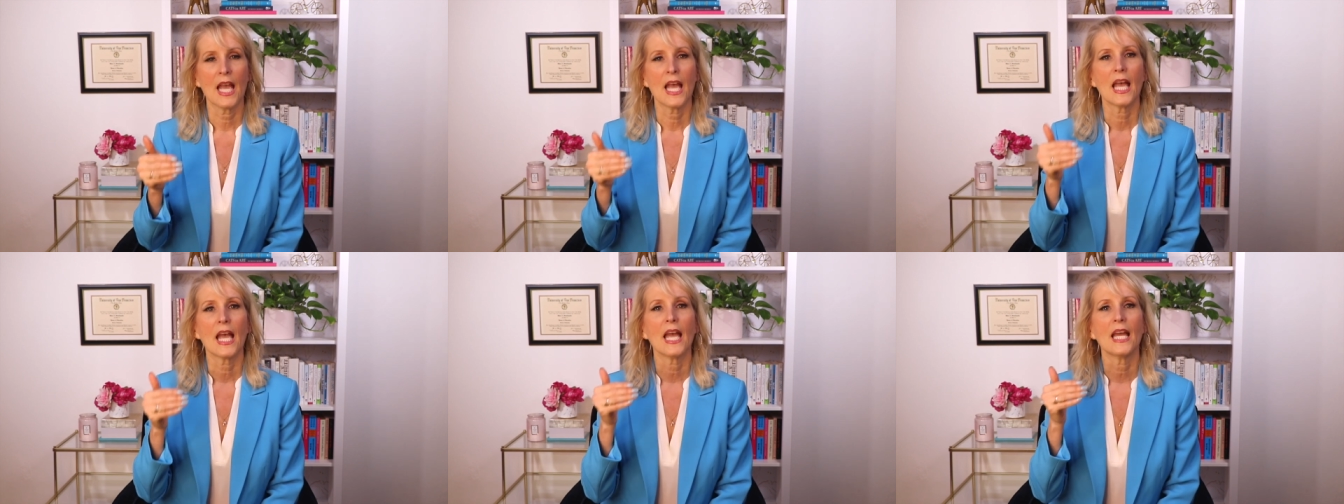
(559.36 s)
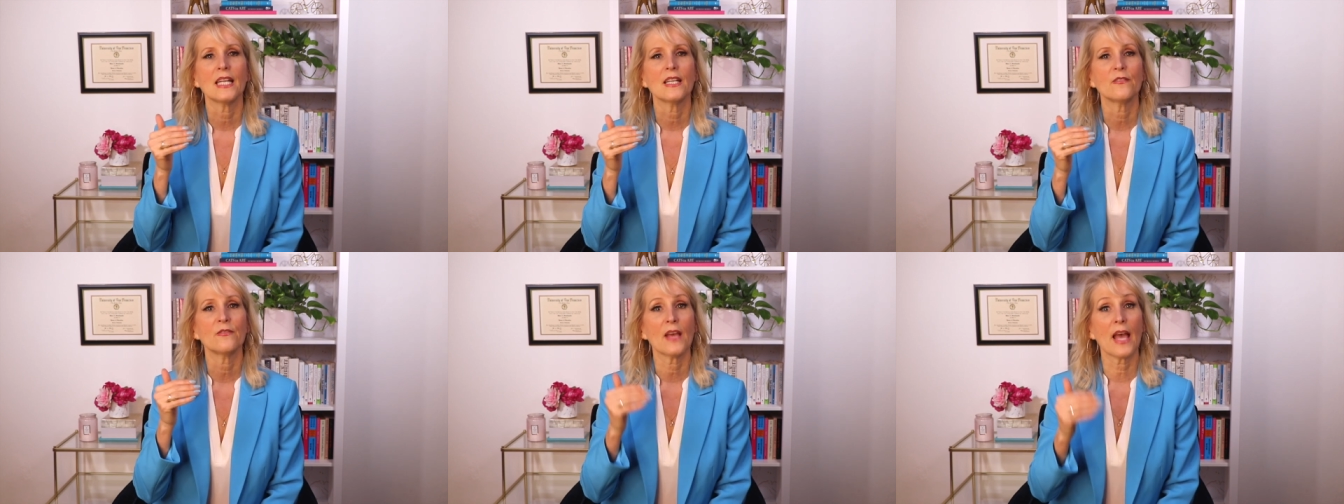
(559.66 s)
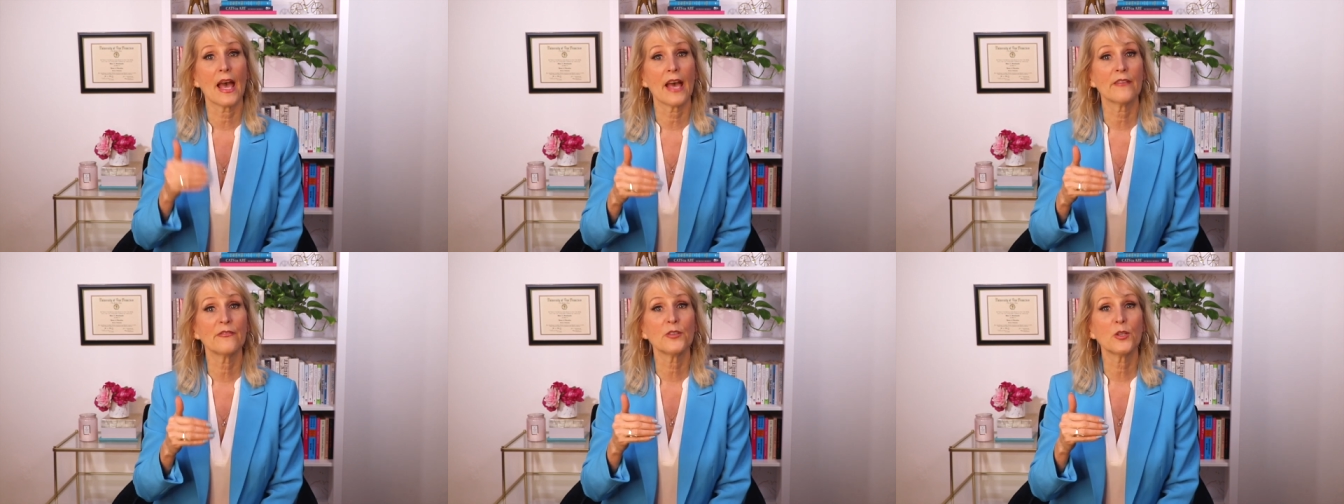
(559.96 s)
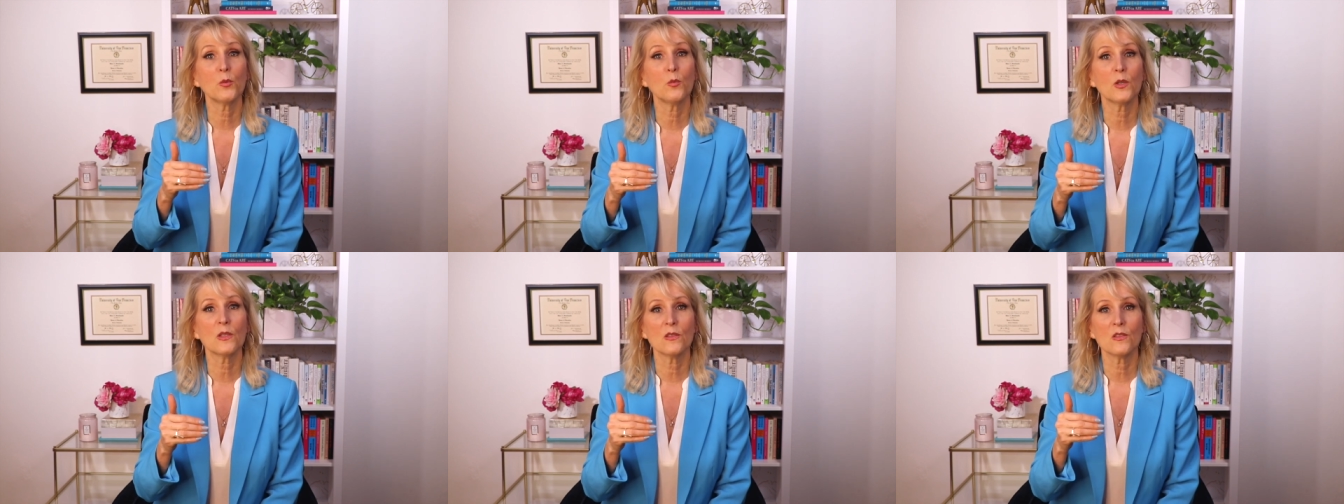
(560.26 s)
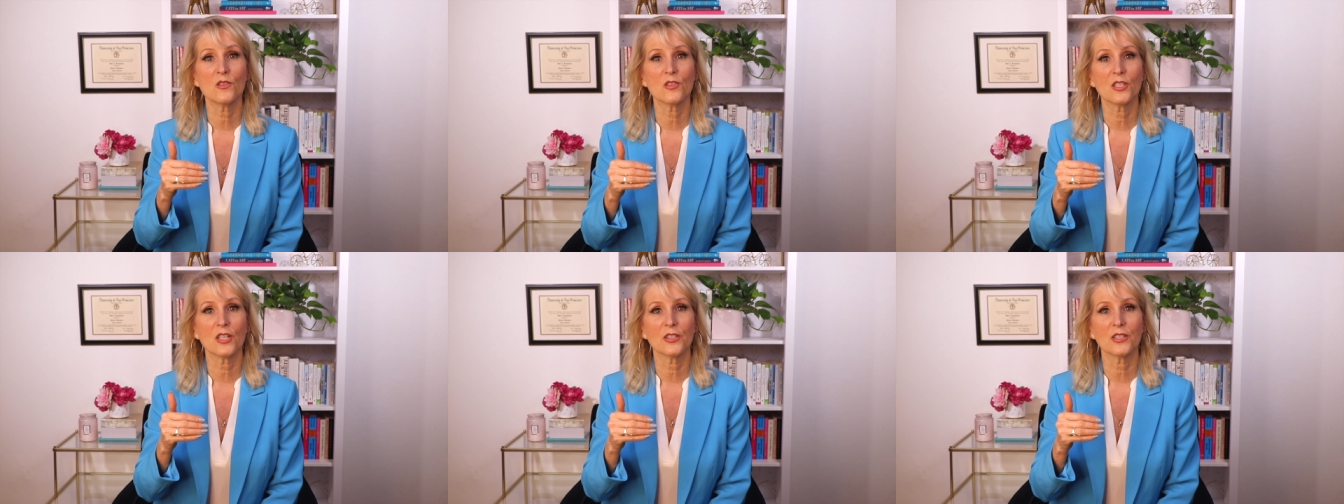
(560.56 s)
And if everyone
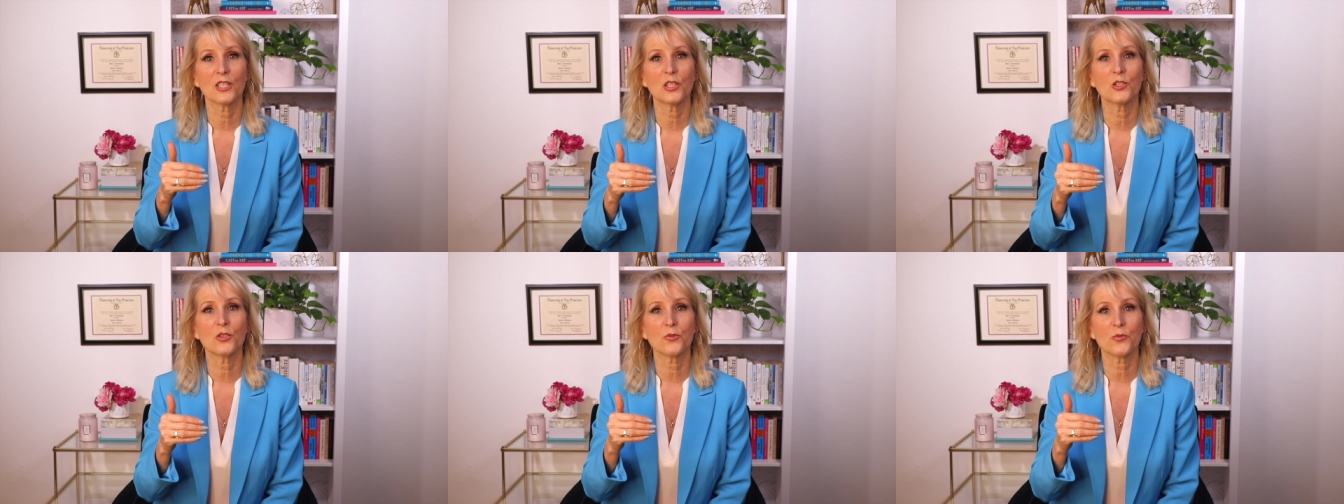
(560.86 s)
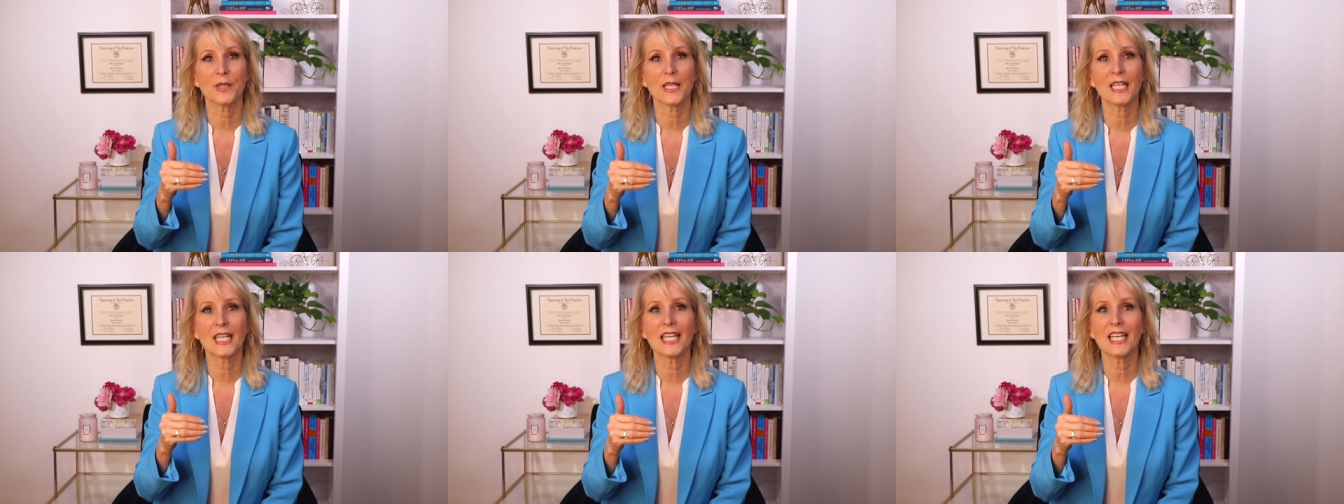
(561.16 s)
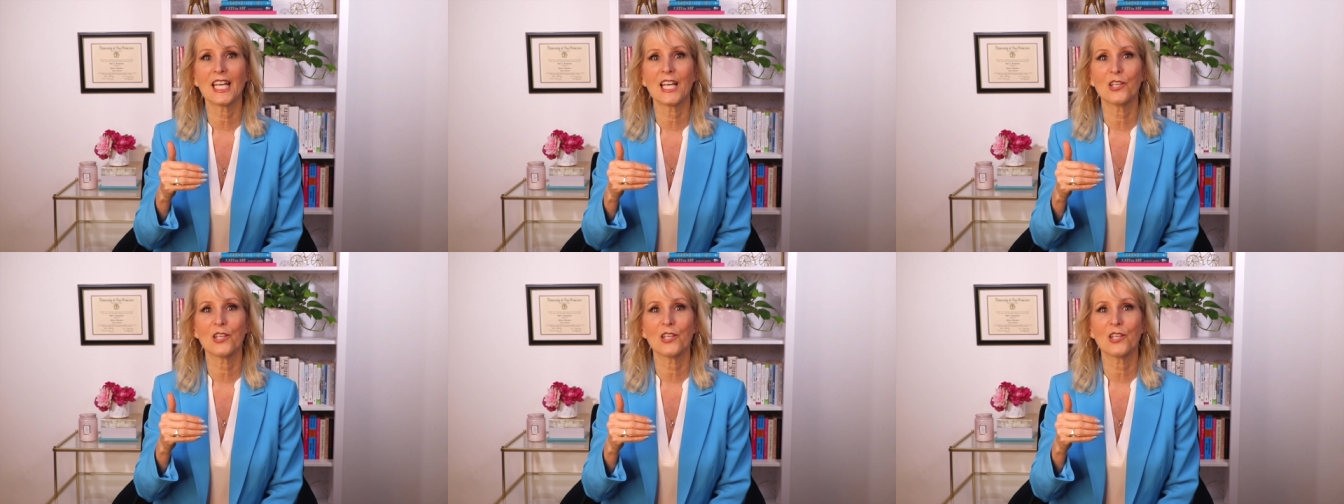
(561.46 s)
started treating